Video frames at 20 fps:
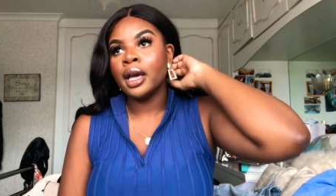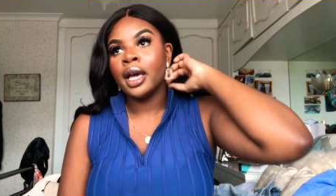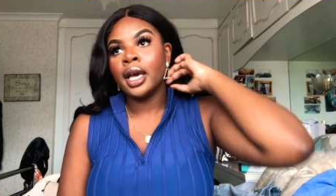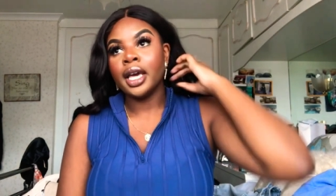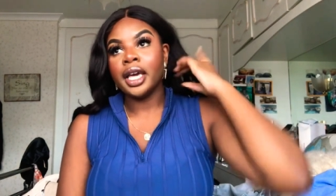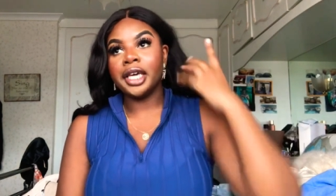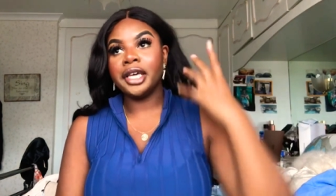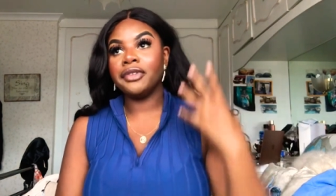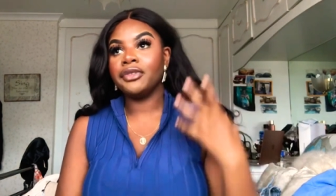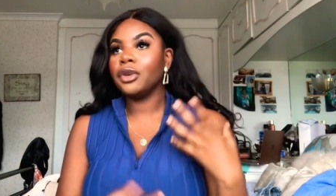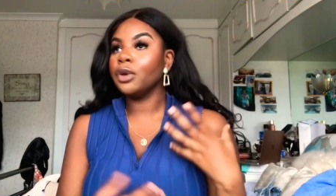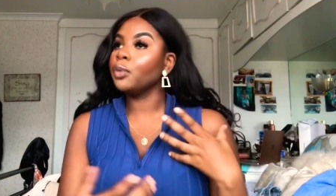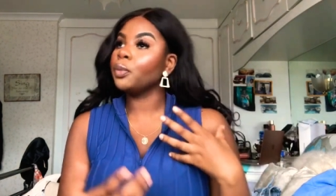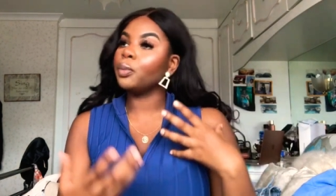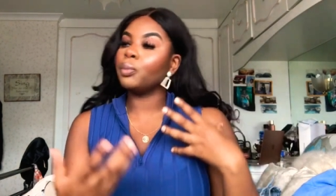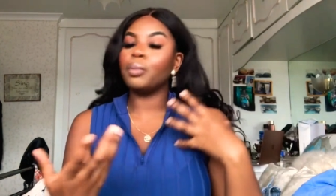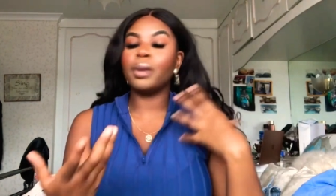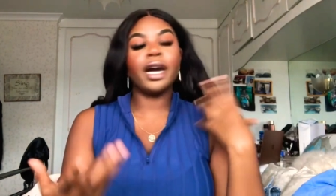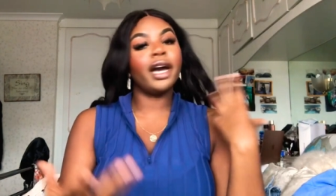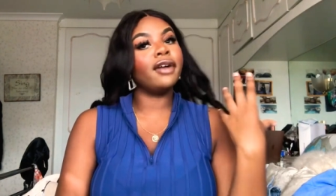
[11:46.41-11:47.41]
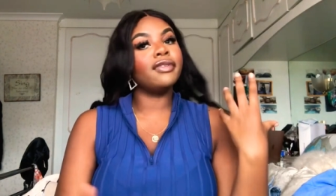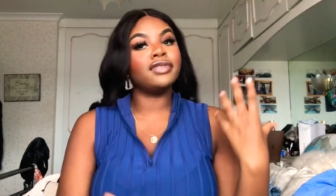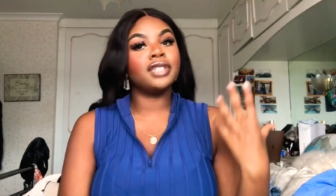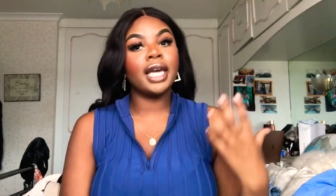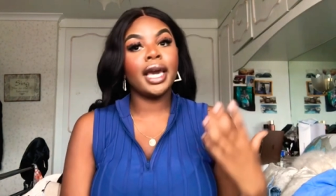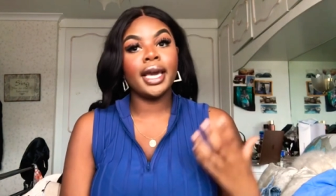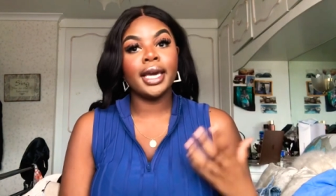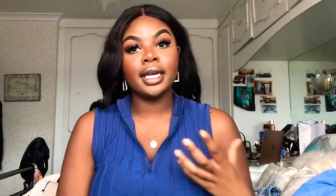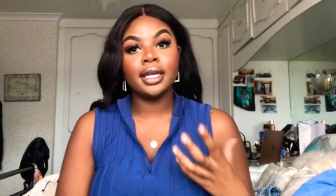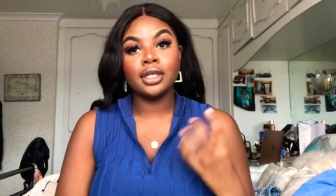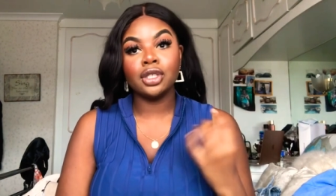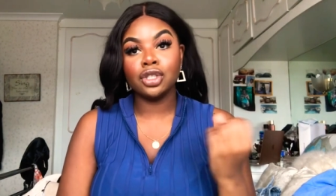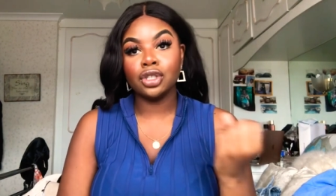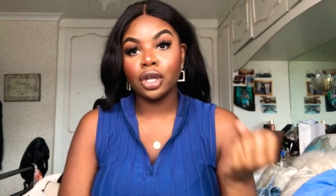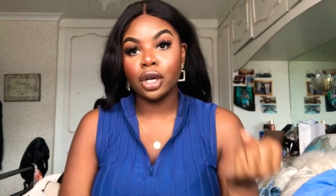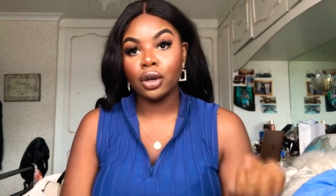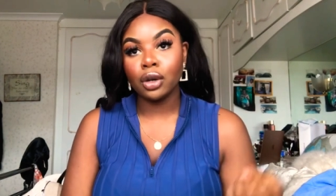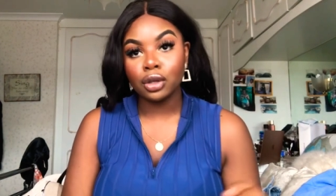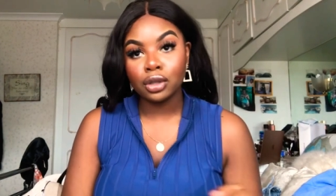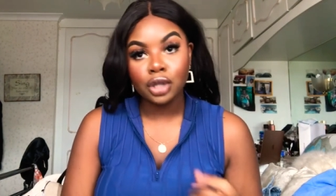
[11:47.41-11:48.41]
if your birthday is you know
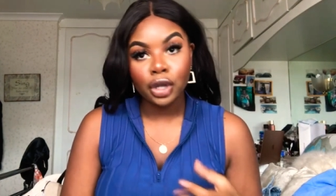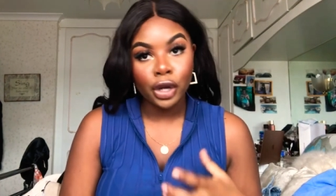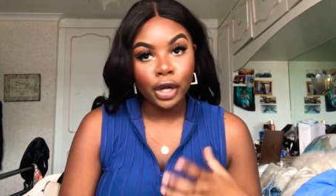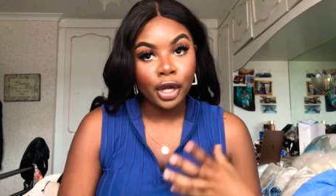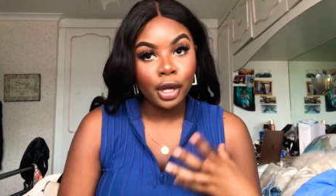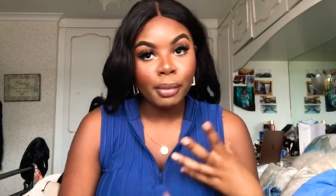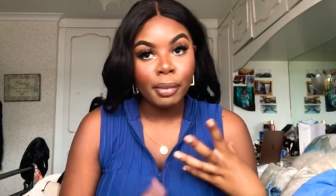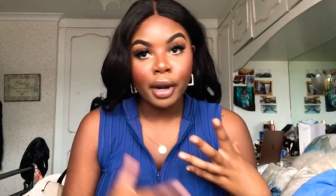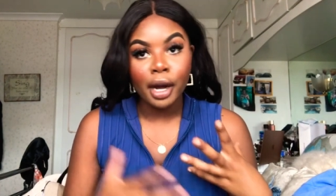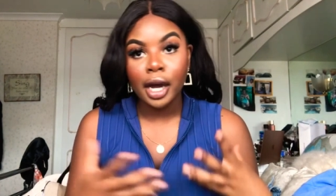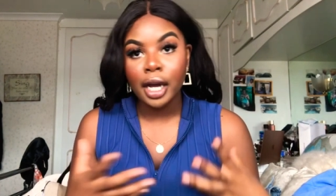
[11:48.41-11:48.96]
October,